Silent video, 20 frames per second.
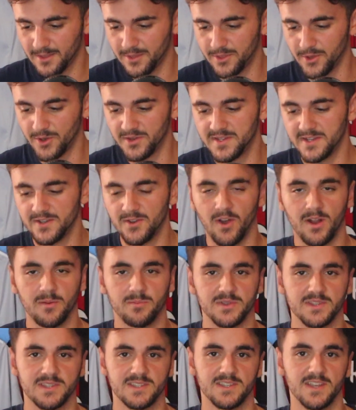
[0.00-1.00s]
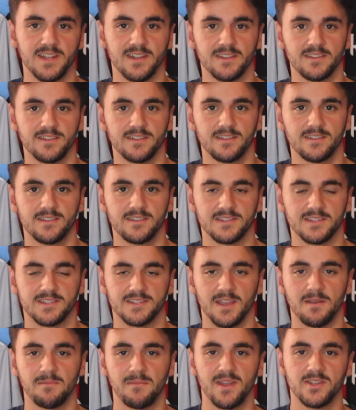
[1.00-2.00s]
39%
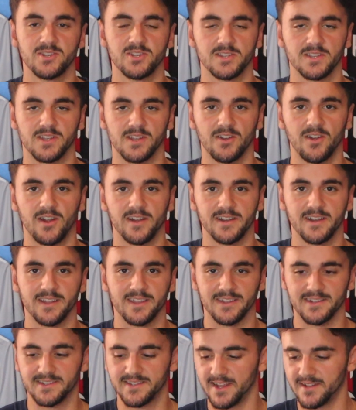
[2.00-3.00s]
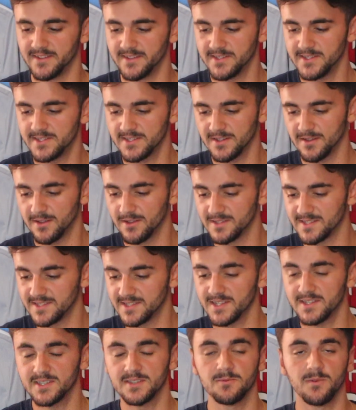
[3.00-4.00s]
say Manchester United are contenders,
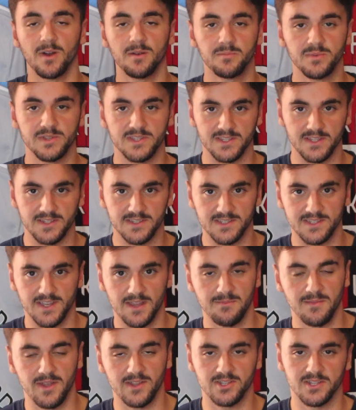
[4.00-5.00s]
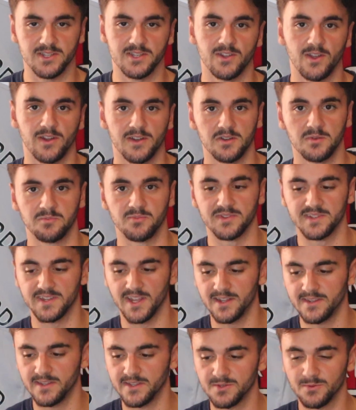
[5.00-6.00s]
61% say Manchester United are
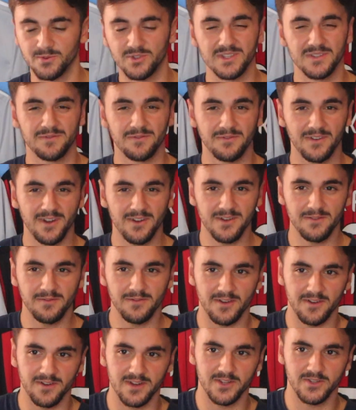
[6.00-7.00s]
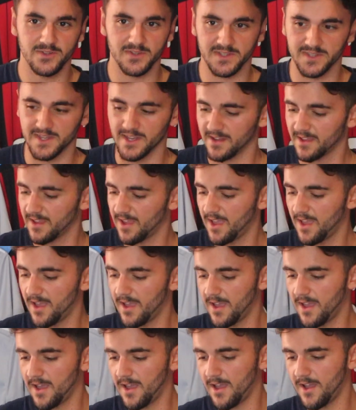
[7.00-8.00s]
pretenders, which is very, very interesting.
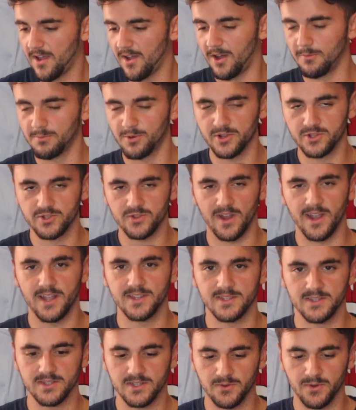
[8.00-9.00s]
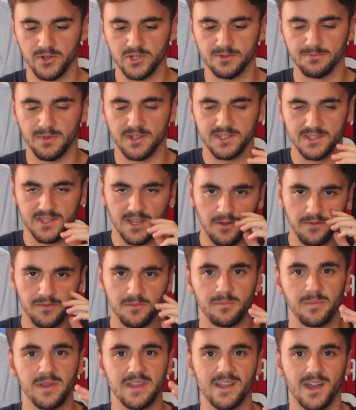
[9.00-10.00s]
I'm going to try and answer this question myself,
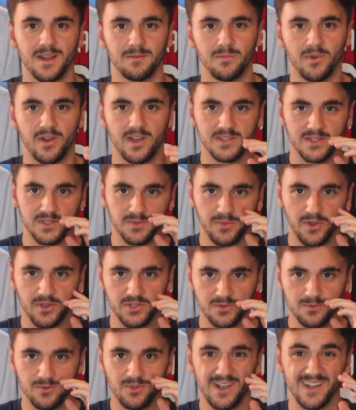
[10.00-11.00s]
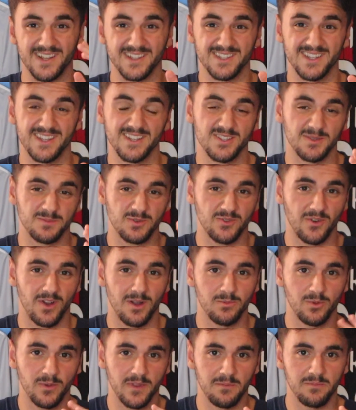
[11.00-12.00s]
be unbiased as possible. Like I said,
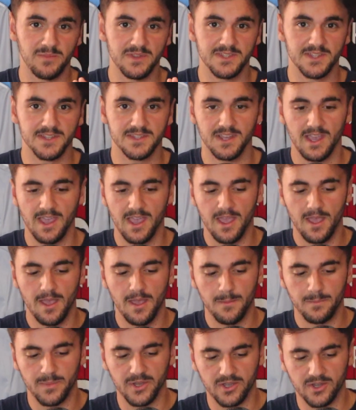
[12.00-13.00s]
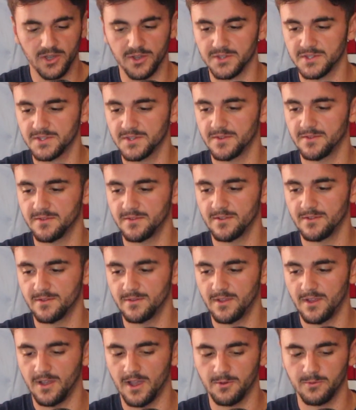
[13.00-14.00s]
subscribe to all that business, because
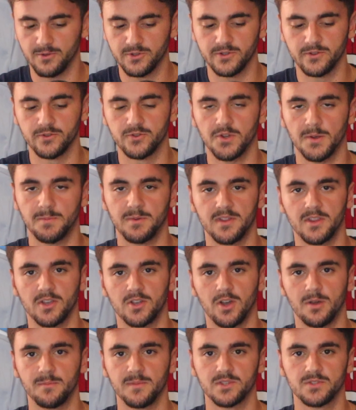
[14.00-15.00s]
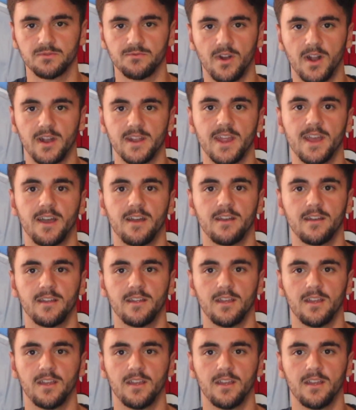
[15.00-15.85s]
I want you to drop it in the comments right now.